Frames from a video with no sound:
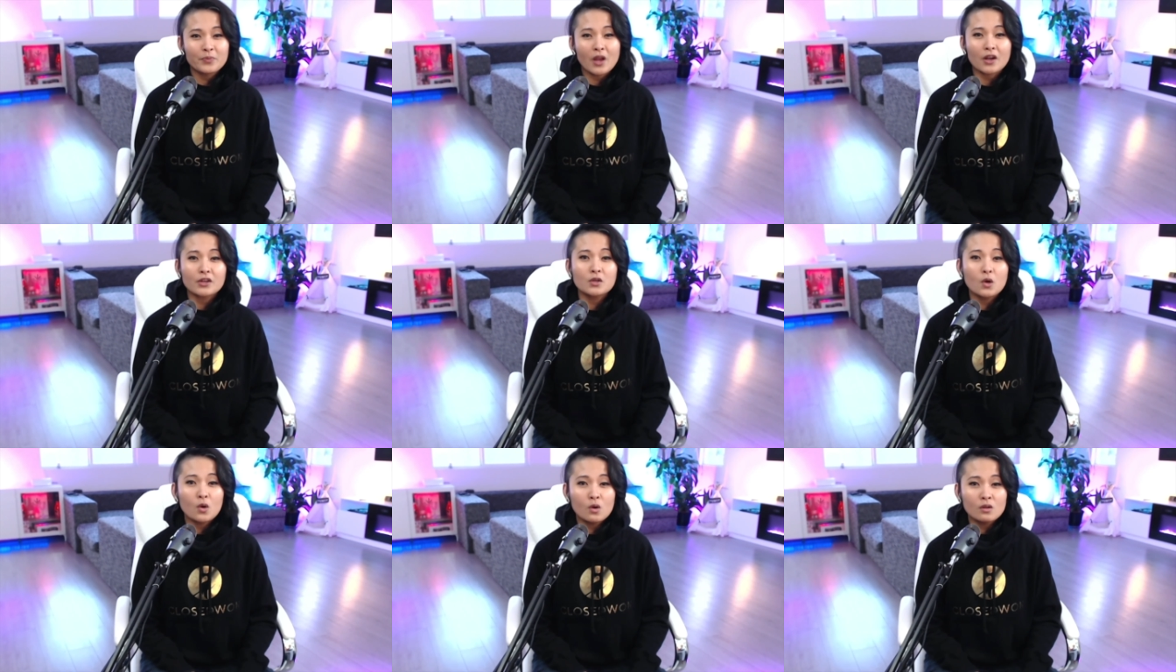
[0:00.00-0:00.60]
Our
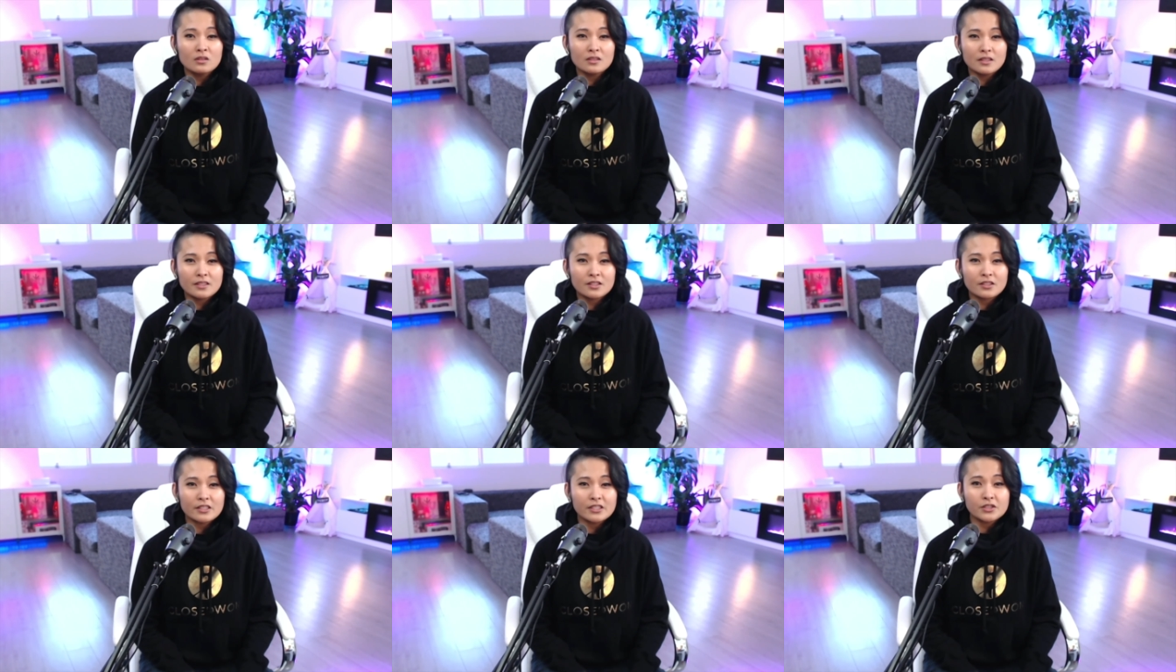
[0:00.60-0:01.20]
goal is
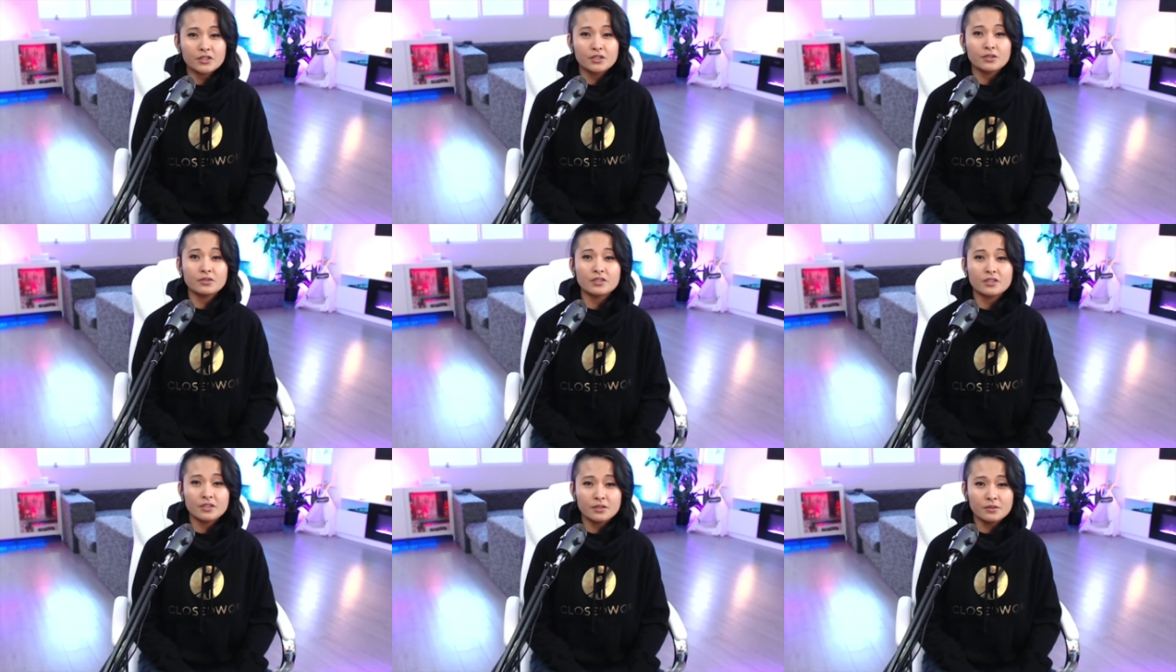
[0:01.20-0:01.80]
to introduce
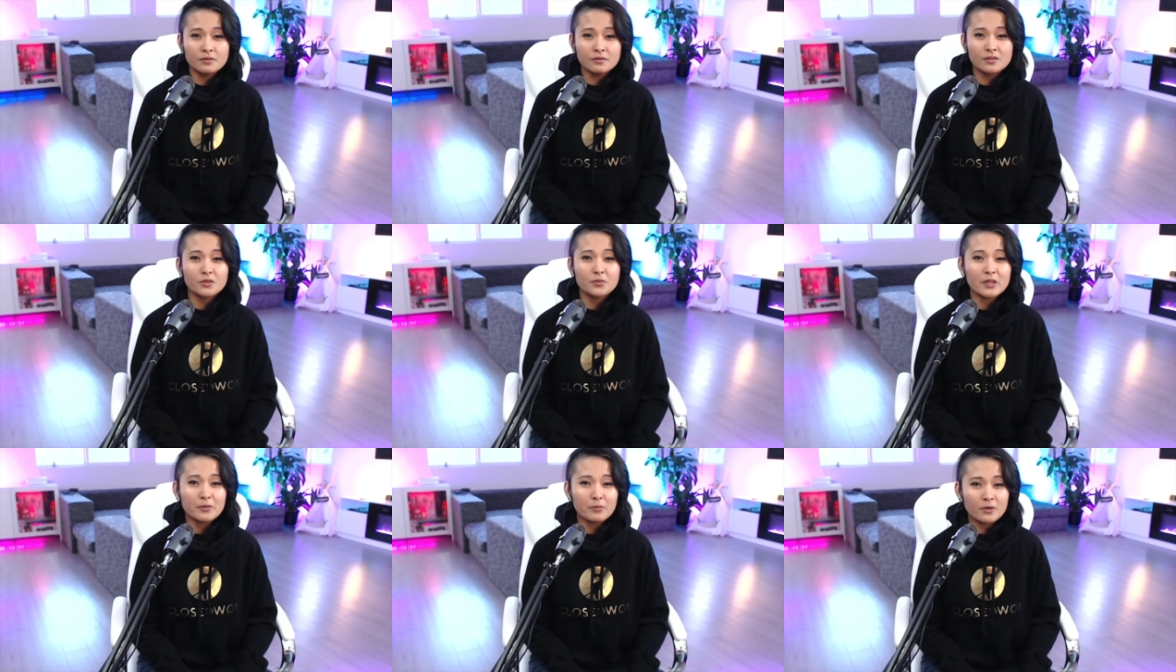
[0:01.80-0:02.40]
you to
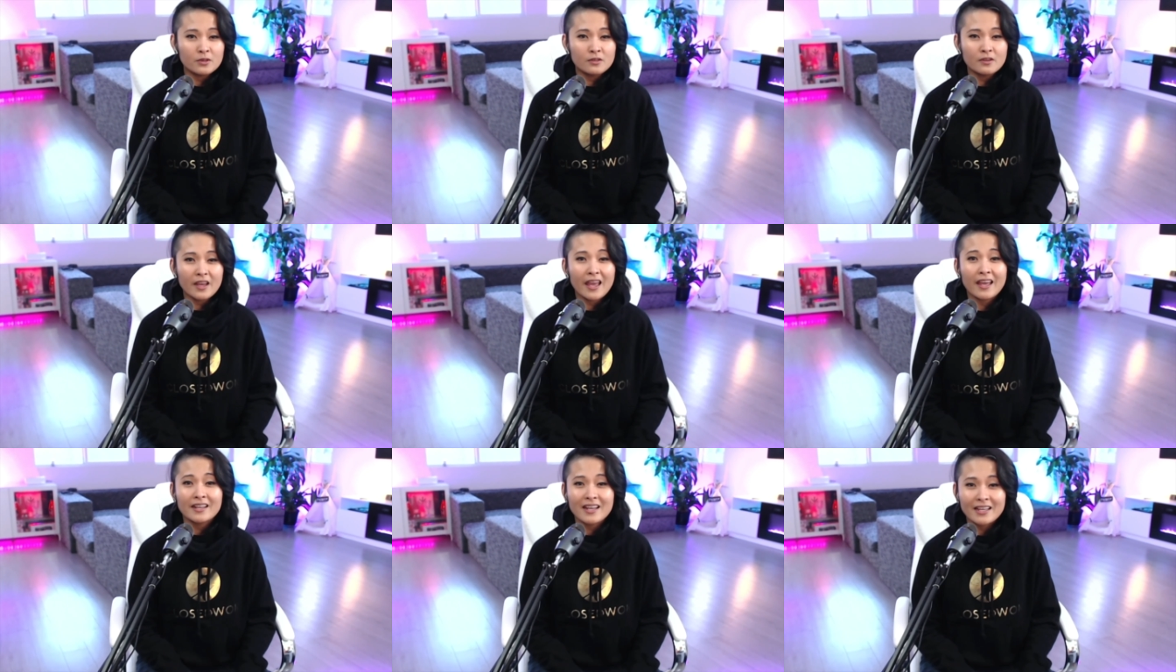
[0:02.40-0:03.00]
people
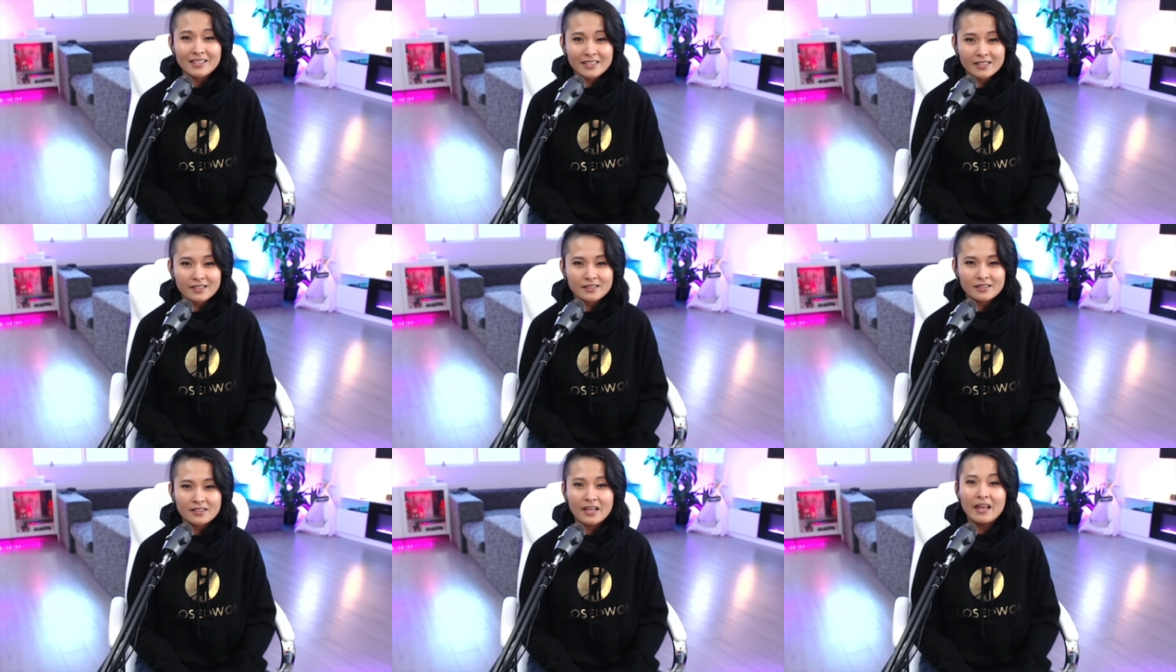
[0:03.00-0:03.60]
and
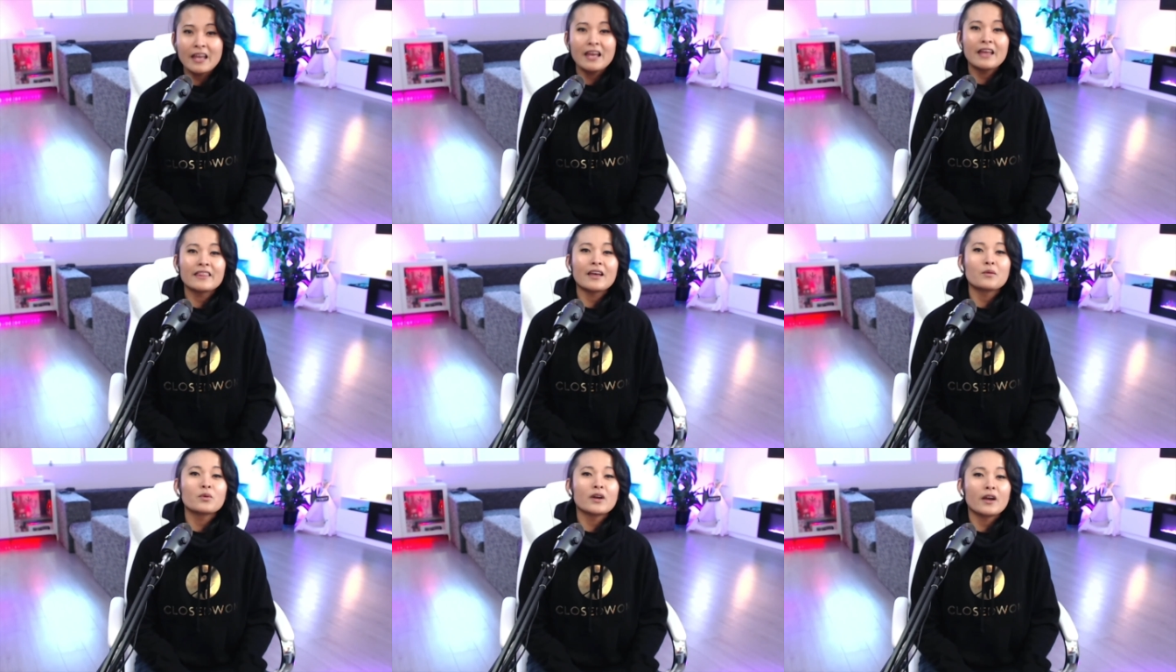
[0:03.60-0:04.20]
ideas
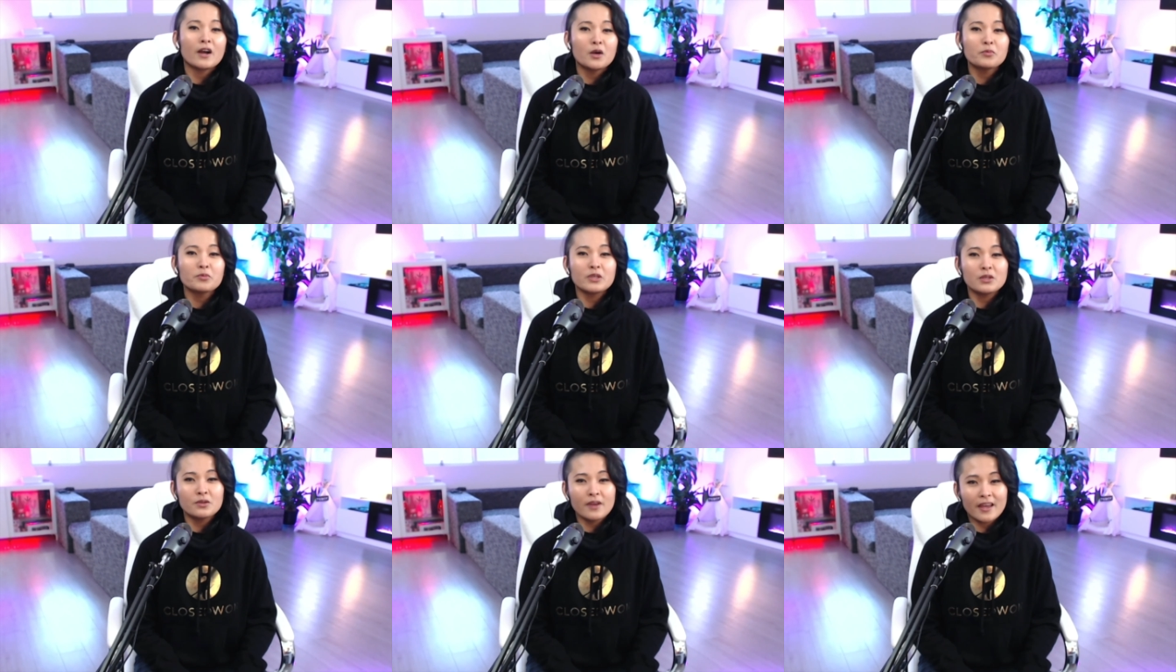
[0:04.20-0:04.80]
that will help
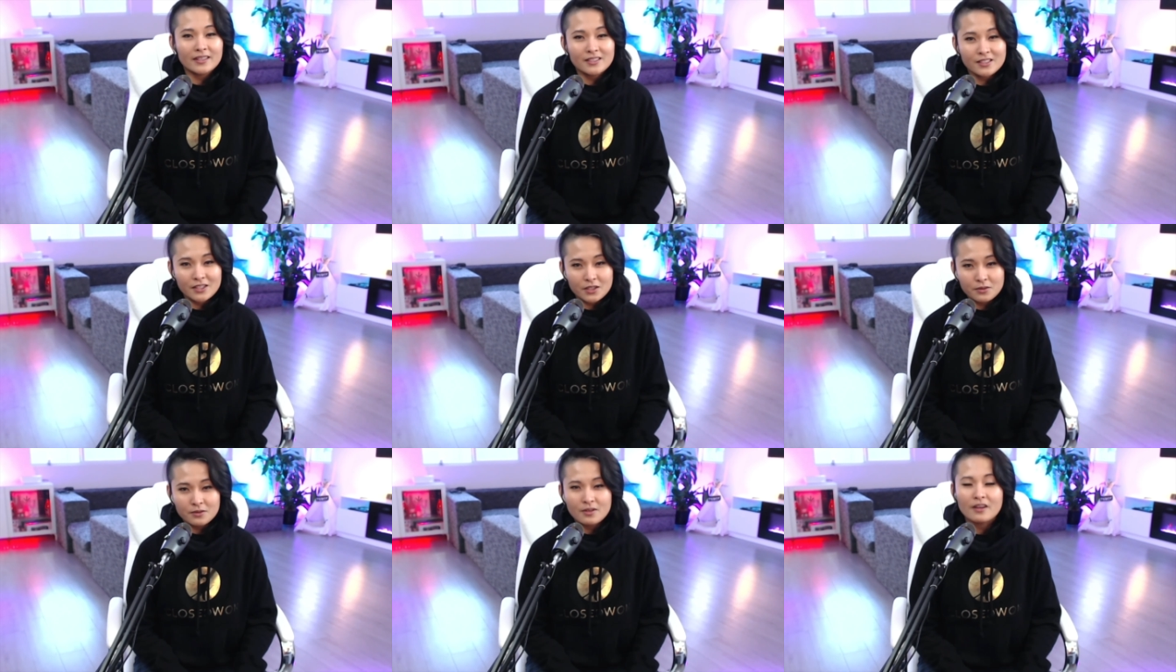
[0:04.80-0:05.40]
you
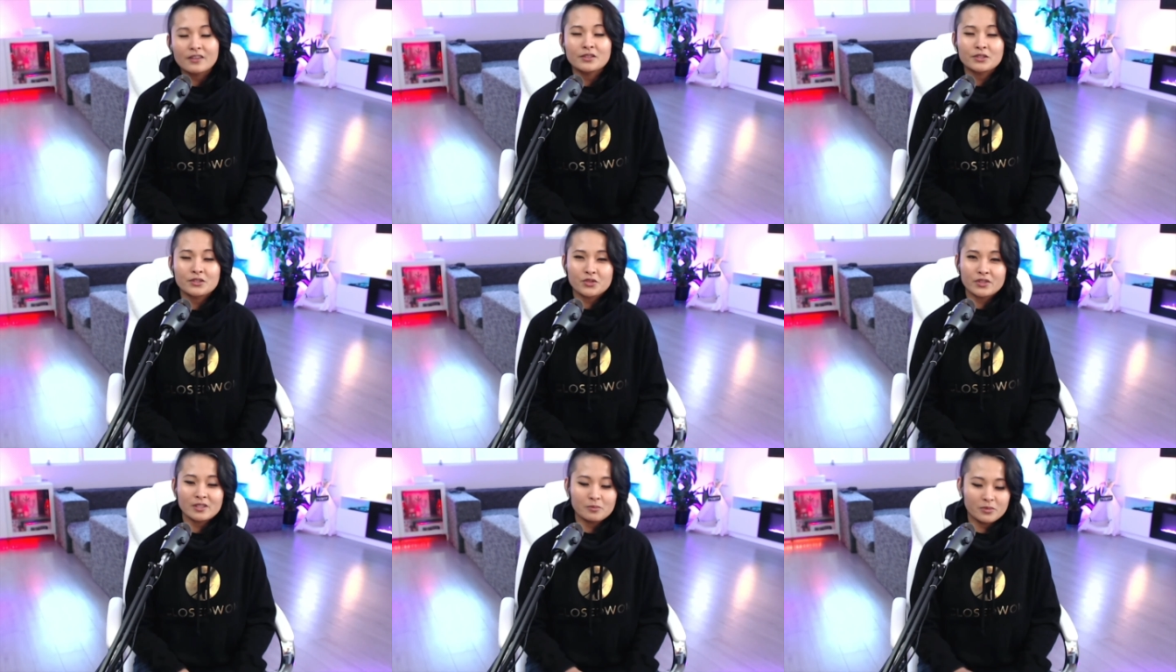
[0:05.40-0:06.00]
execute on your
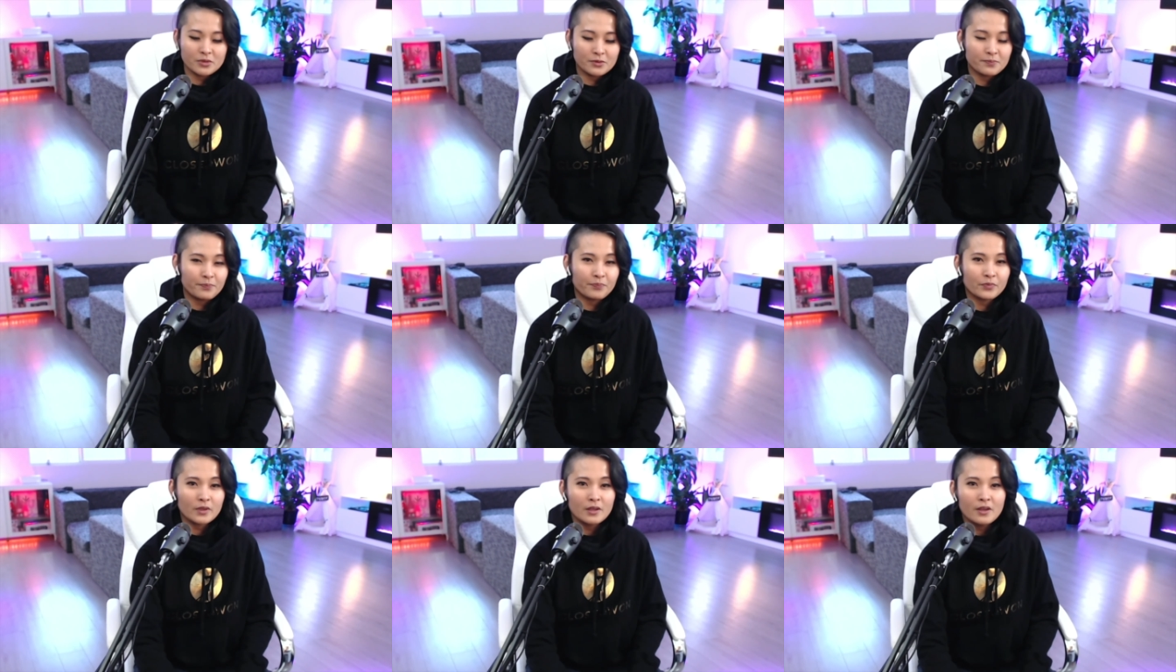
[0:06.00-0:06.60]
dreams.
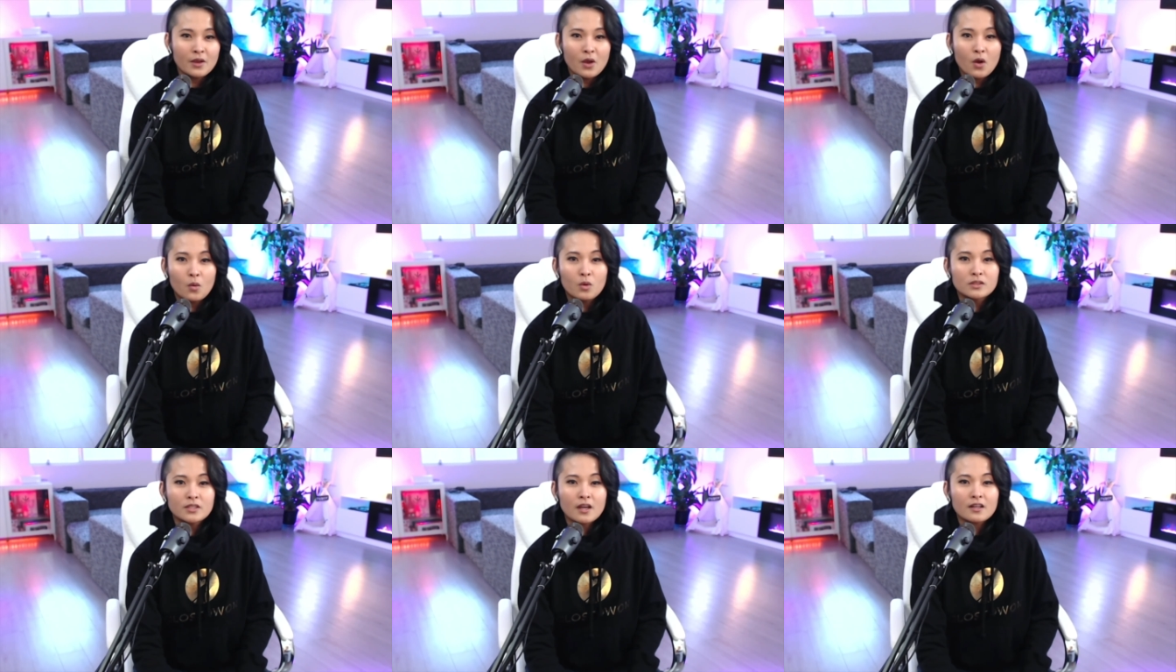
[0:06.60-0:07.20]
We'll
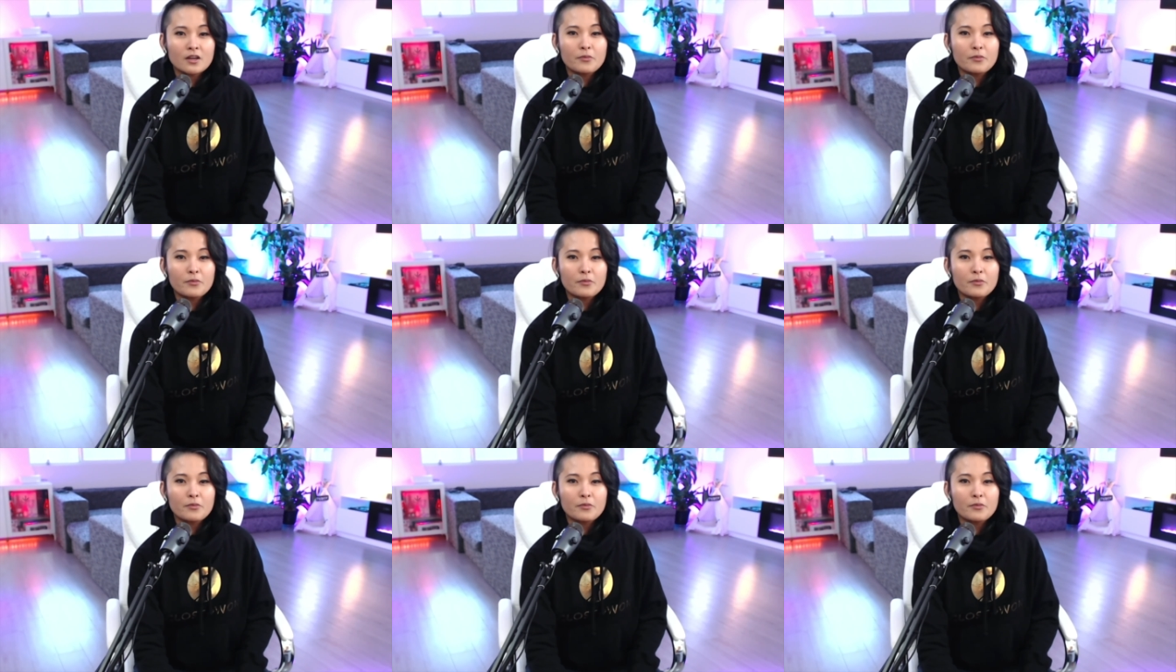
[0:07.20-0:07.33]
talk